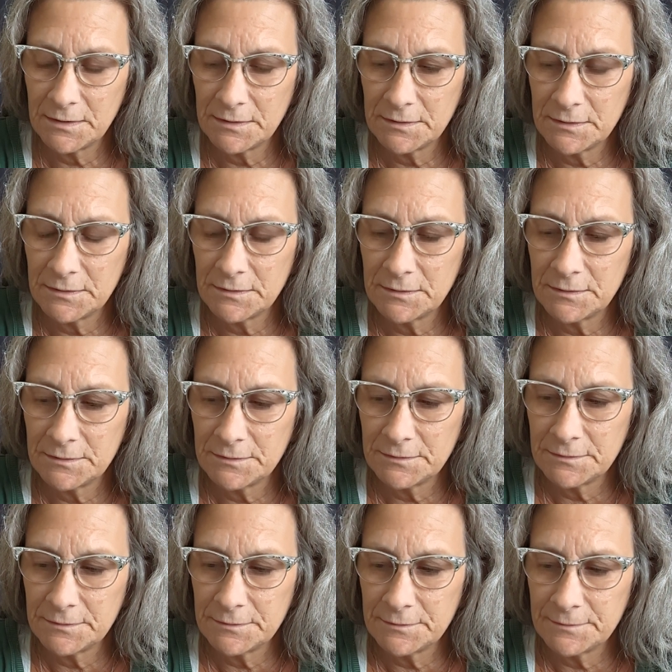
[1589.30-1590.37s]

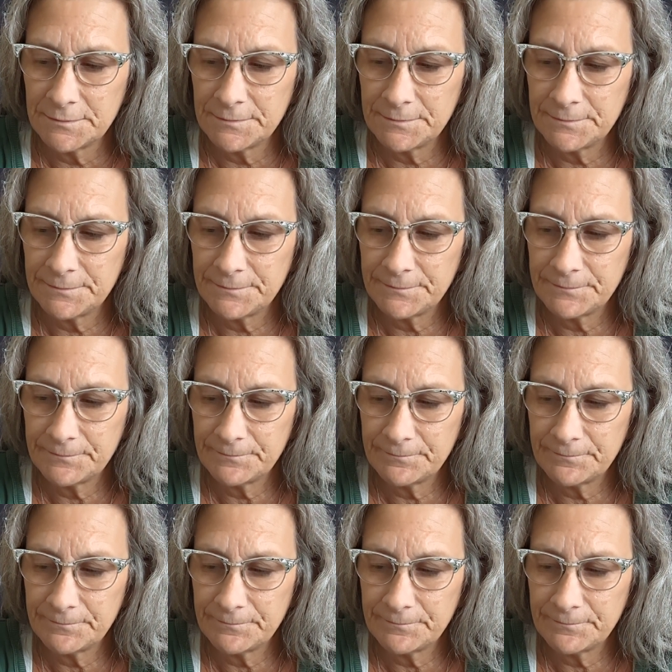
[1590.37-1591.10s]
No one is speaking in this clip.